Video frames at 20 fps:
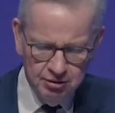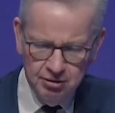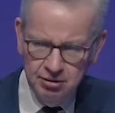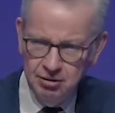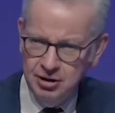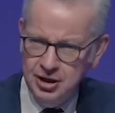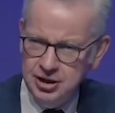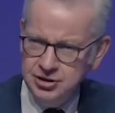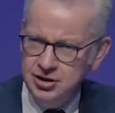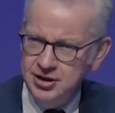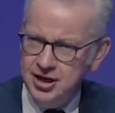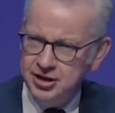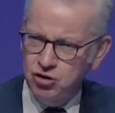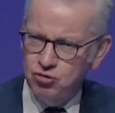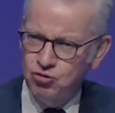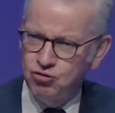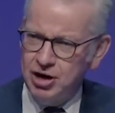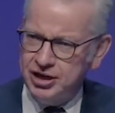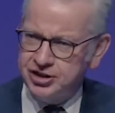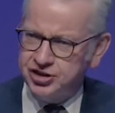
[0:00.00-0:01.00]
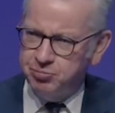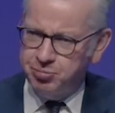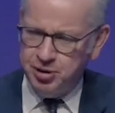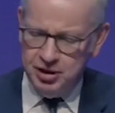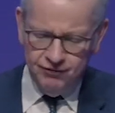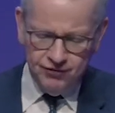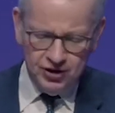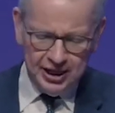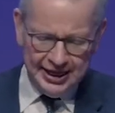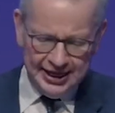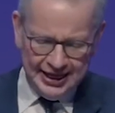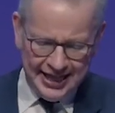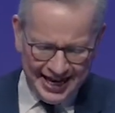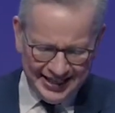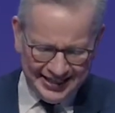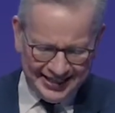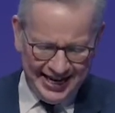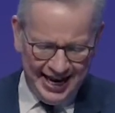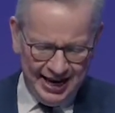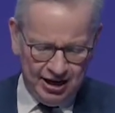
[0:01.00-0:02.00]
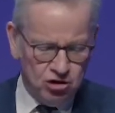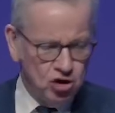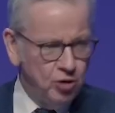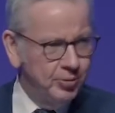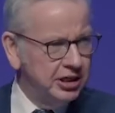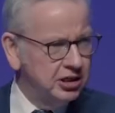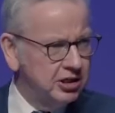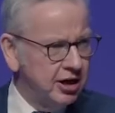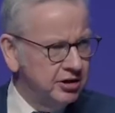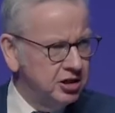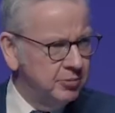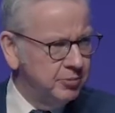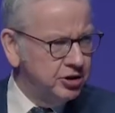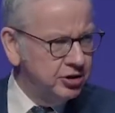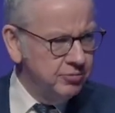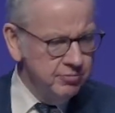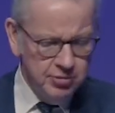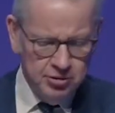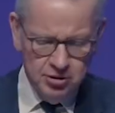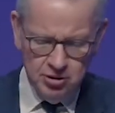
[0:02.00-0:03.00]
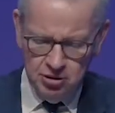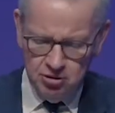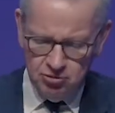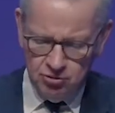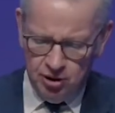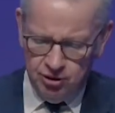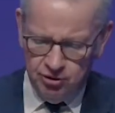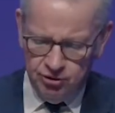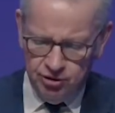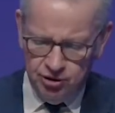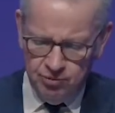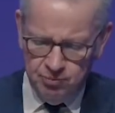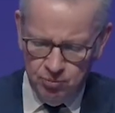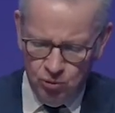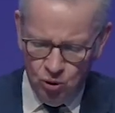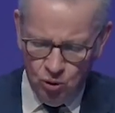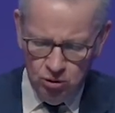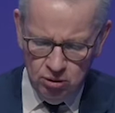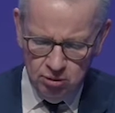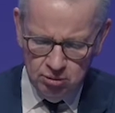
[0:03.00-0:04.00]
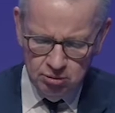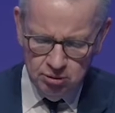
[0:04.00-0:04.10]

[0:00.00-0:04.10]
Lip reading: Isn't that a recipe for less economic dynamism rather than more?